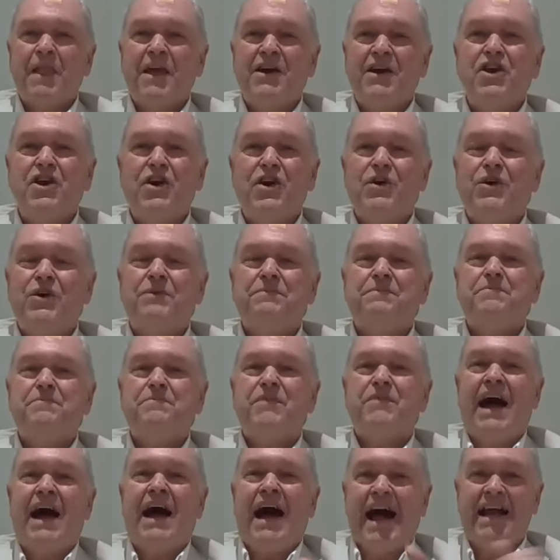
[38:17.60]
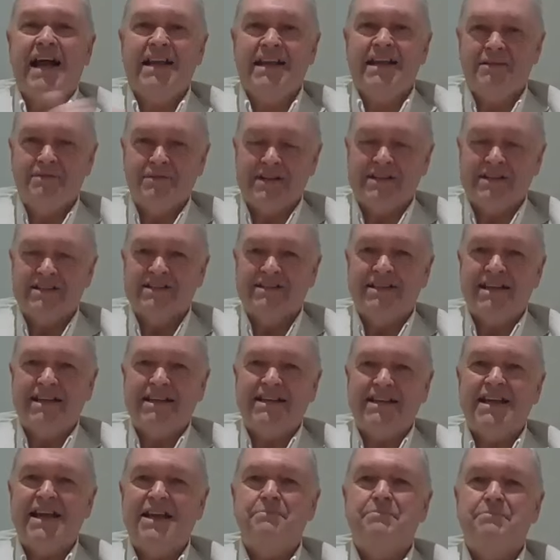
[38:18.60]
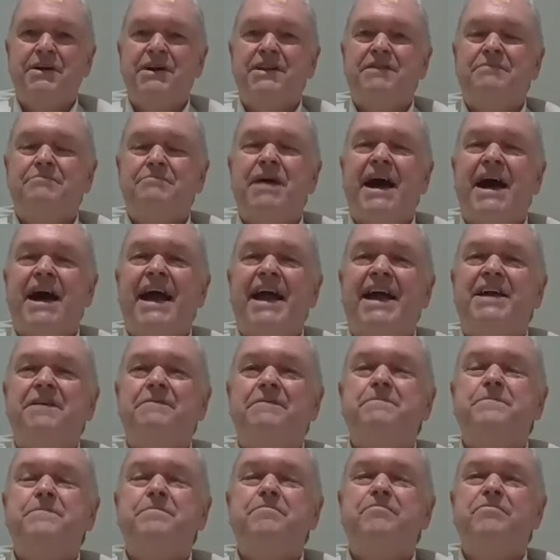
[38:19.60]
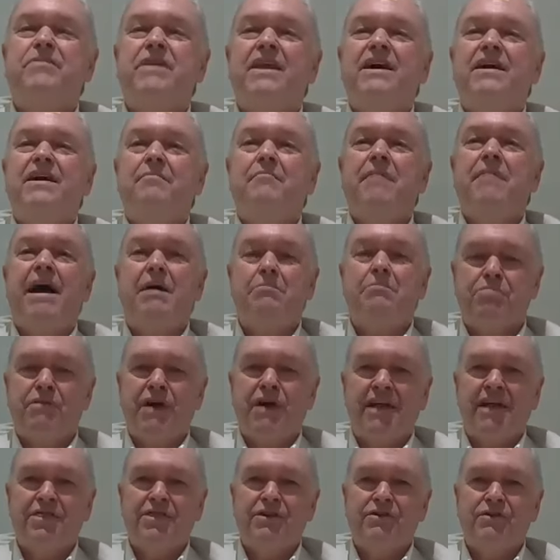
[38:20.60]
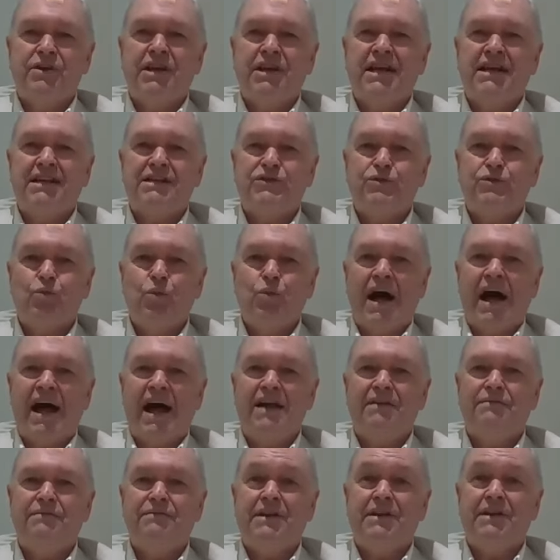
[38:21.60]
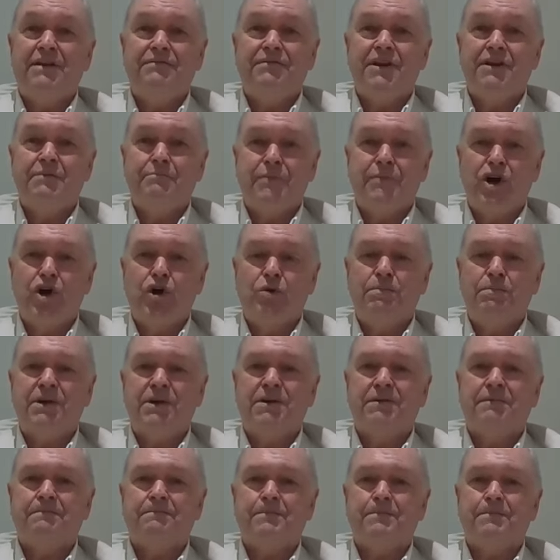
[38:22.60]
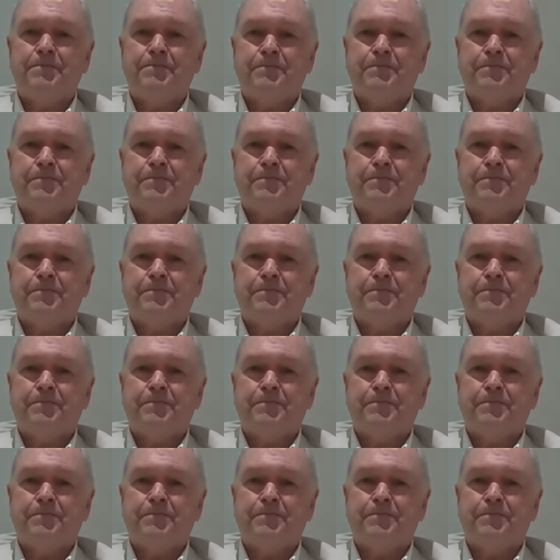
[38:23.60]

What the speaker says: know, I live in Sydney, but my brother and his wife live in Melbourne.